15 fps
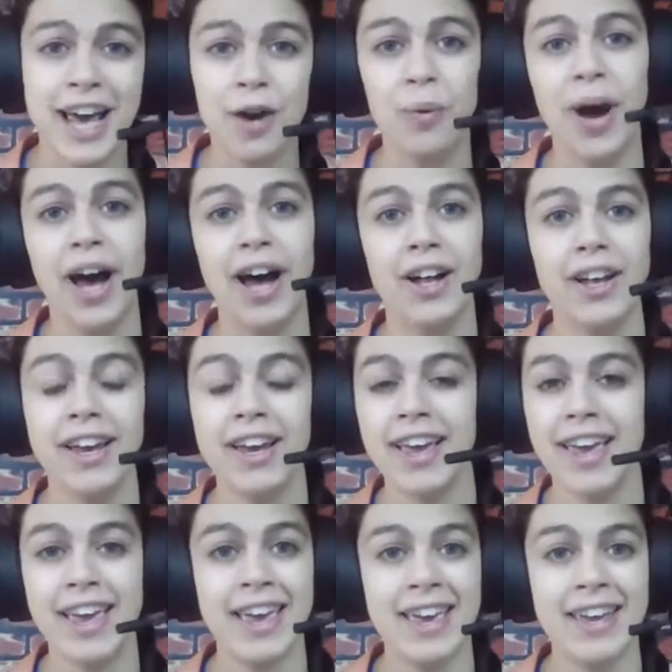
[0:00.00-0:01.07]
that well
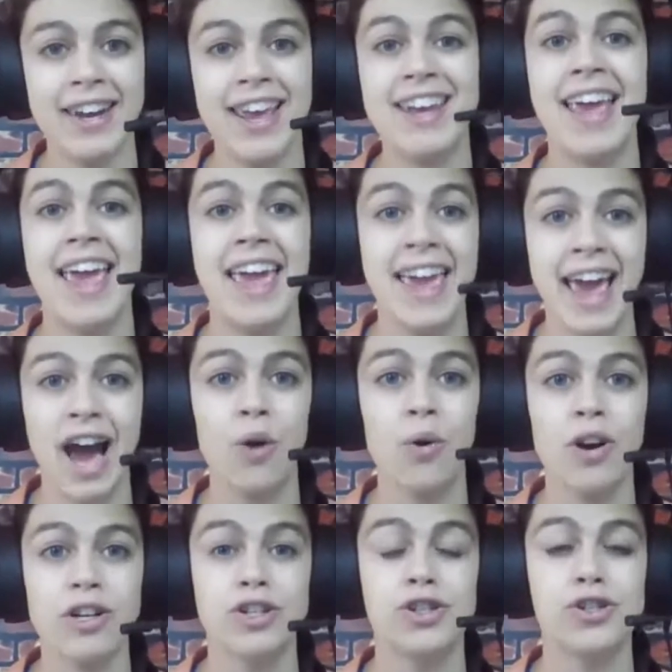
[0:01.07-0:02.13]
in an
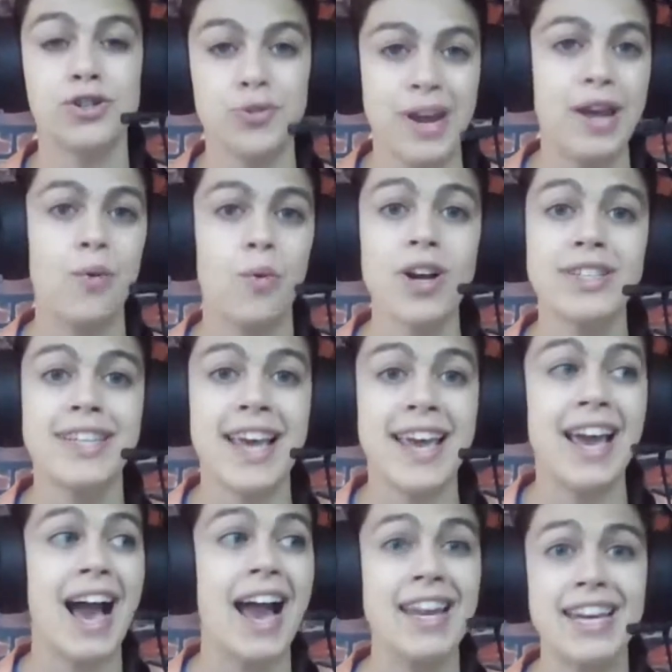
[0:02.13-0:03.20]
8-hour straight
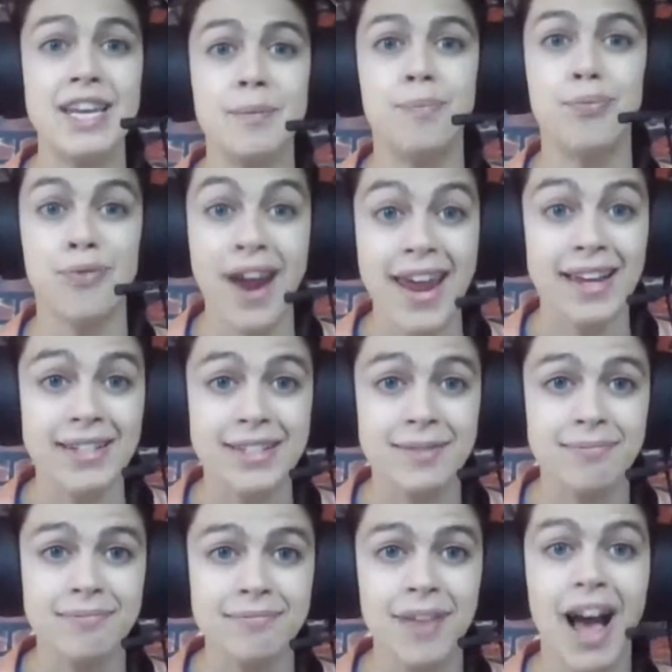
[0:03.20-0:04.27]
workday. I need
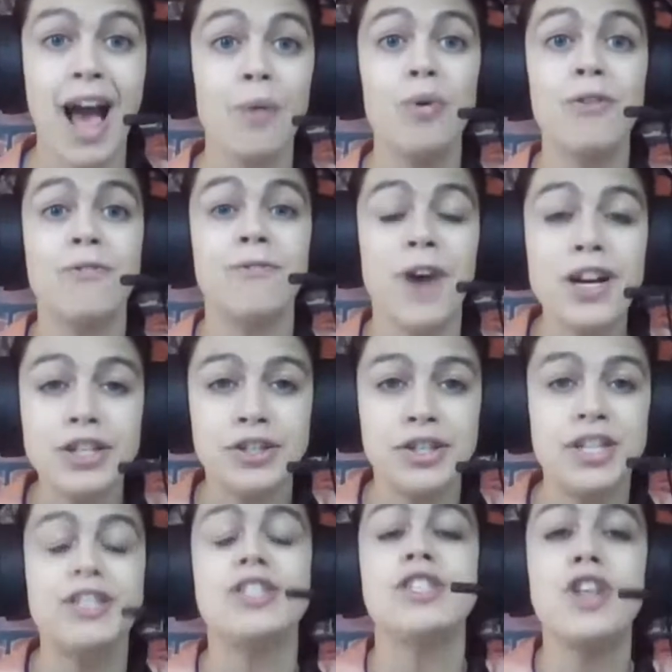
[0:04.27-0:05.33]
breaks. I will
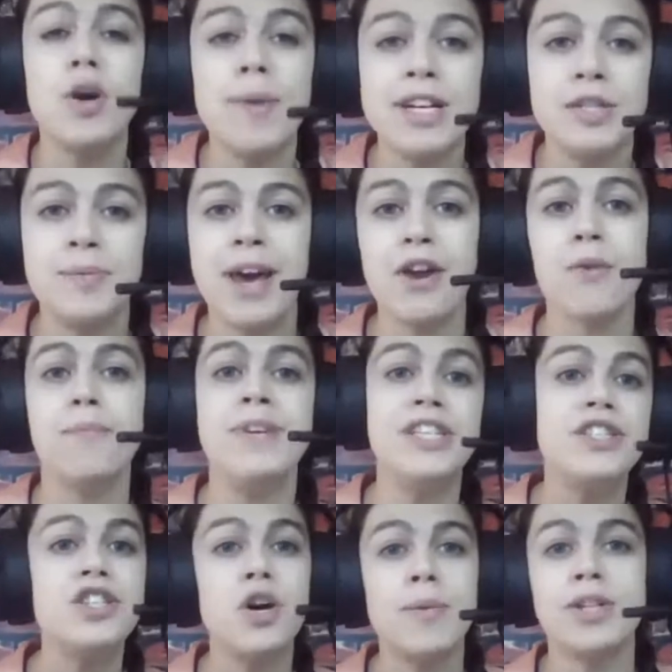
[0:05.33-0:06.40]
function so much better, be
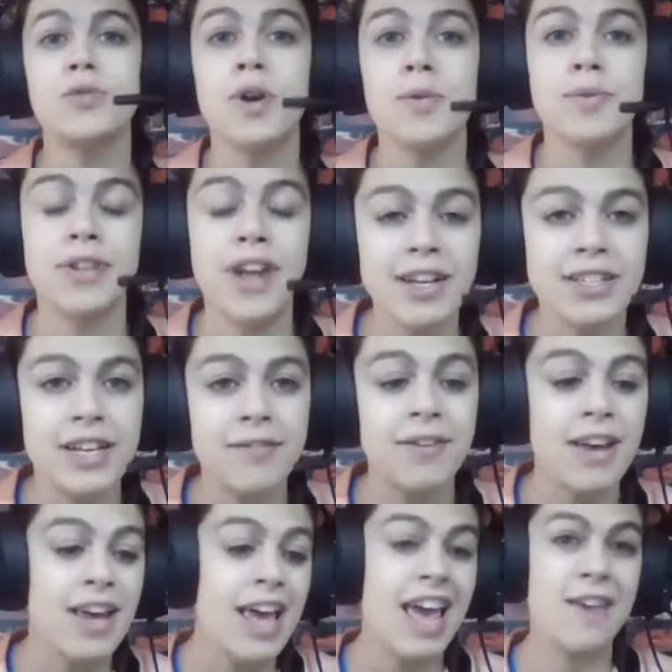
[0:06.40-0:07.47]
so much more productive
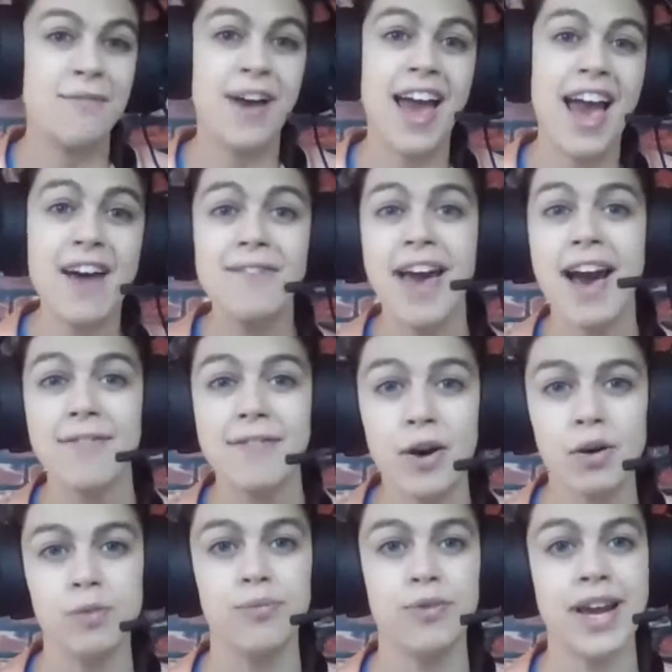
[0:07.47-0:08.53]
if I have
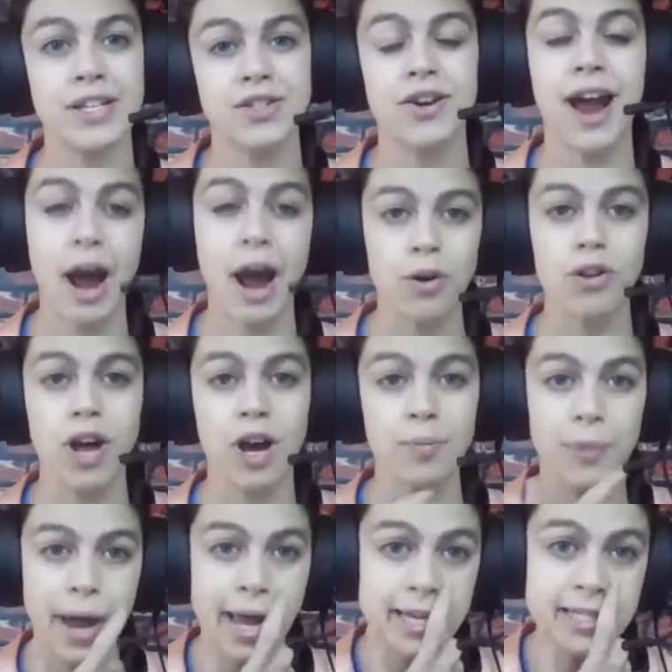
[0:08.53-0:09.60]
half-hour breaks or hour-long
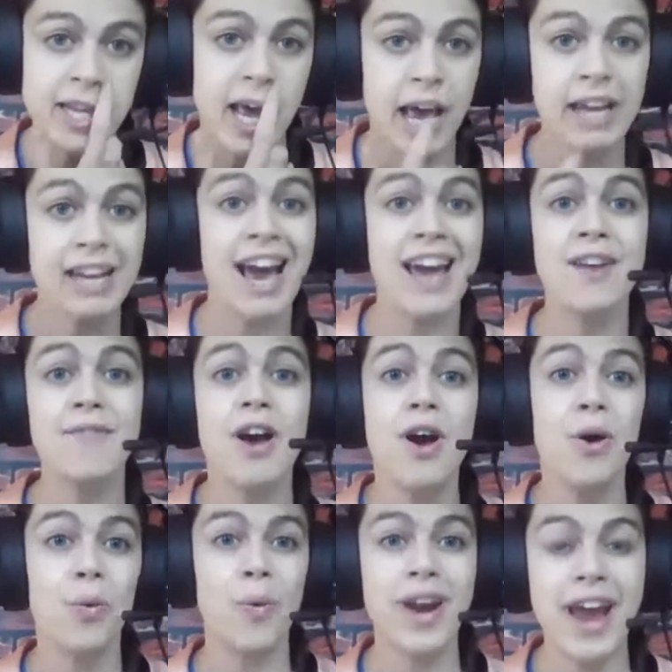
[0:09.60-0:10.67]
breaks, kind of
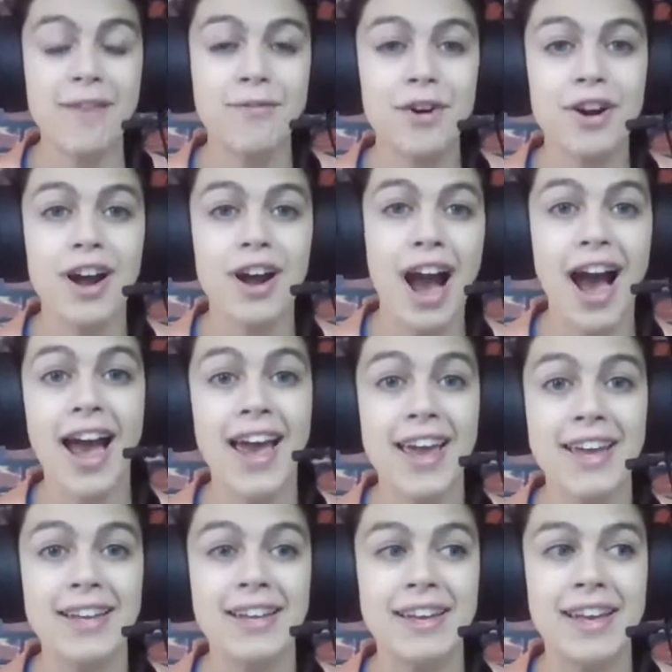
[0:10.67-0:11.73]
whenever
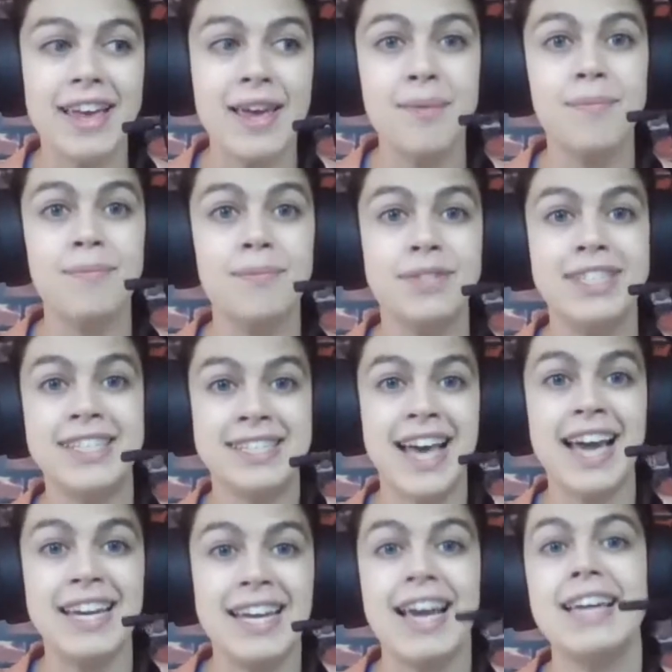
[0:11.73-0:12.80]
I am
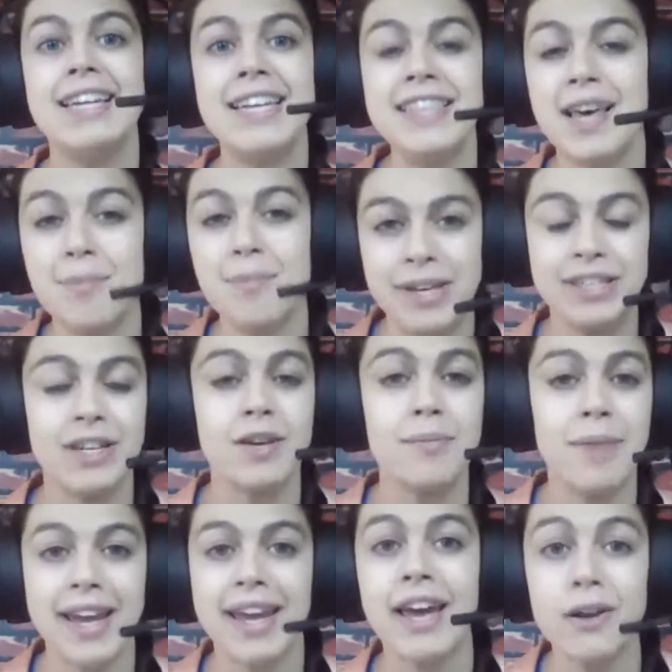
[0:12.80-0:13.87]
deciding I need them based on
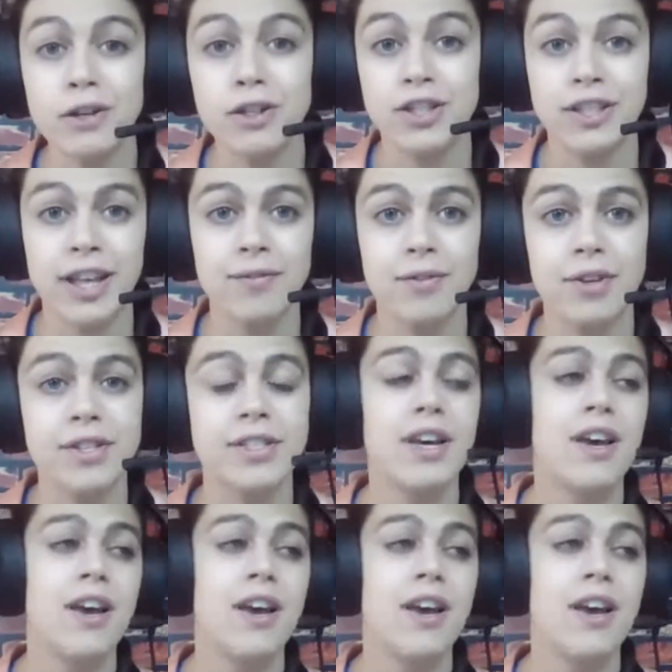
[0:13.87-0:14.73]
my energy levels.